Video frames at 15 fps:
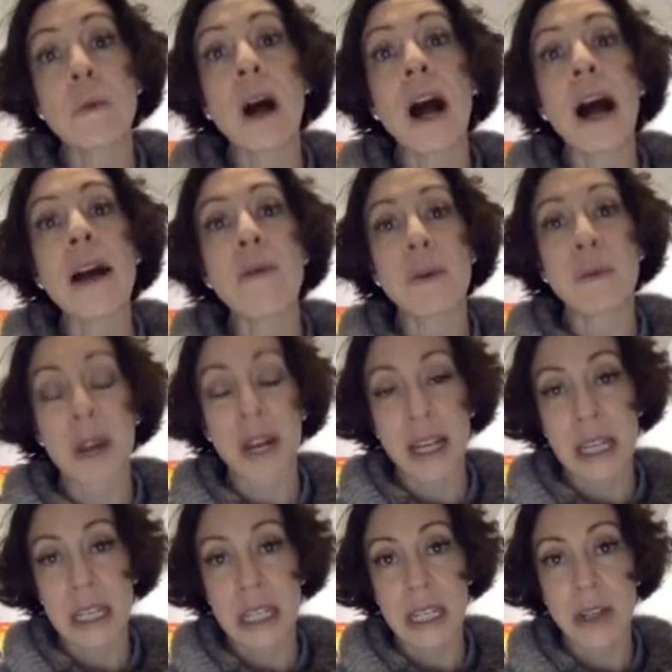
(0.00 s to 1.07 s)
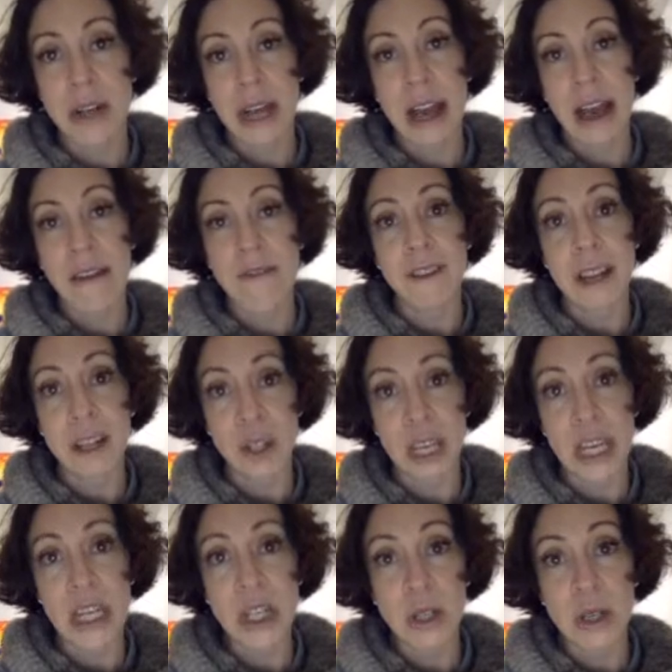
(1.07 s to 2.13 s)
is why we want to continue to have
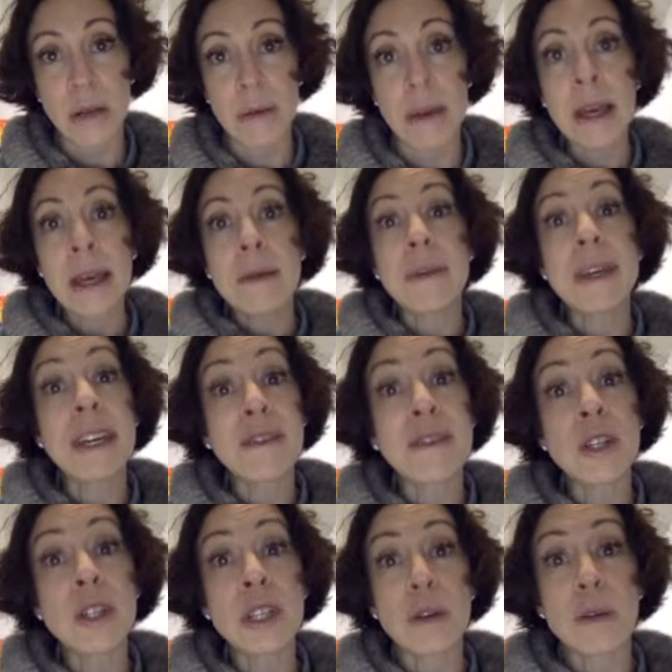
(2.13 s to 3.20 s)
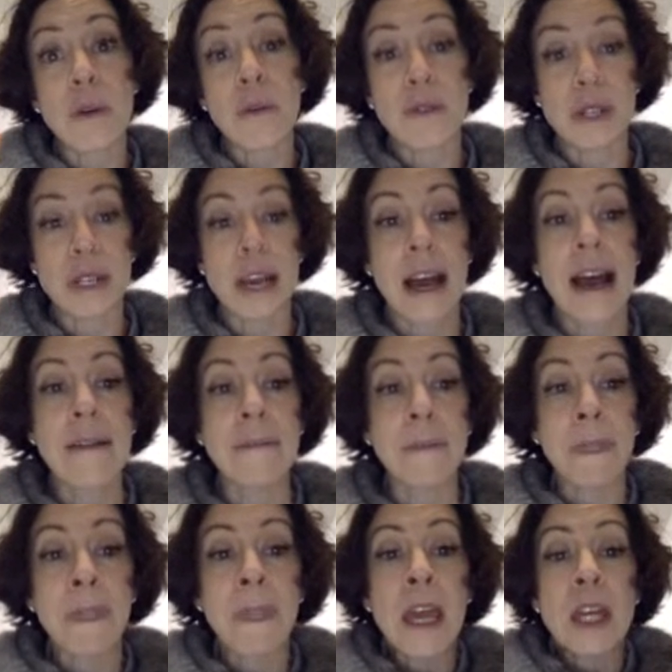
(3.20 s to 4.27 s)
education be given to you over
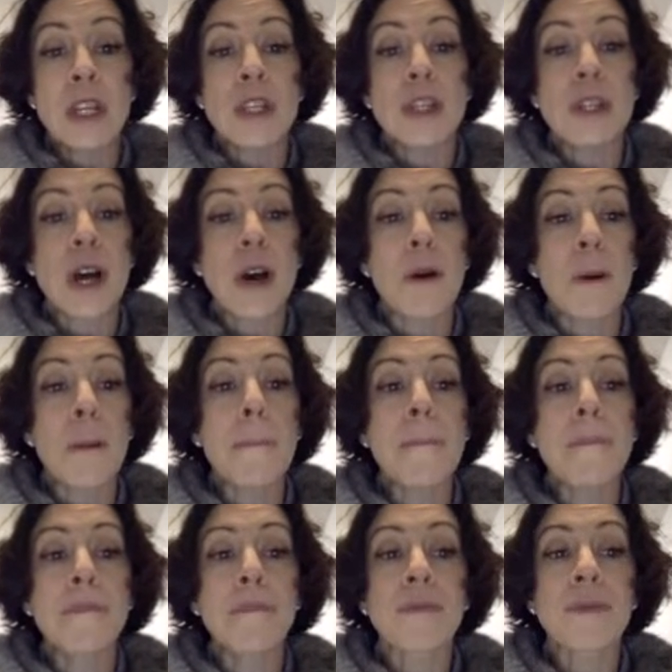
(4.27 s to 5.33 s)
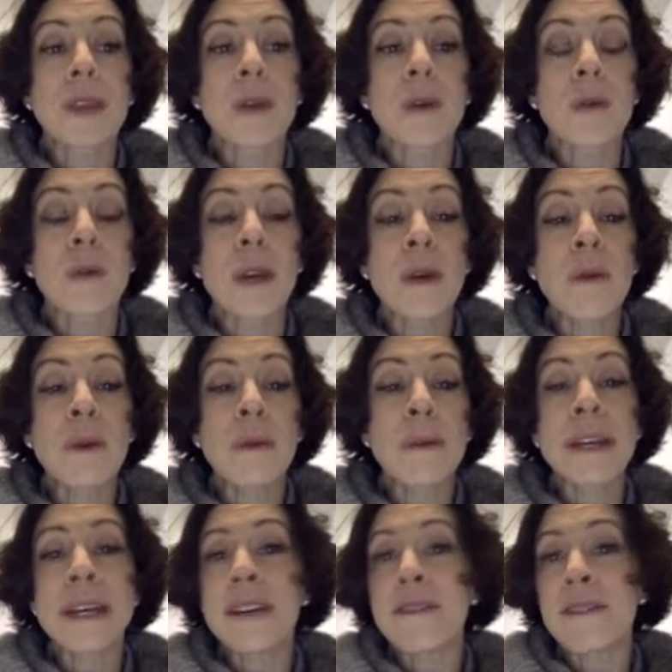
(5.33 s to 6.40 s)
time. So we will be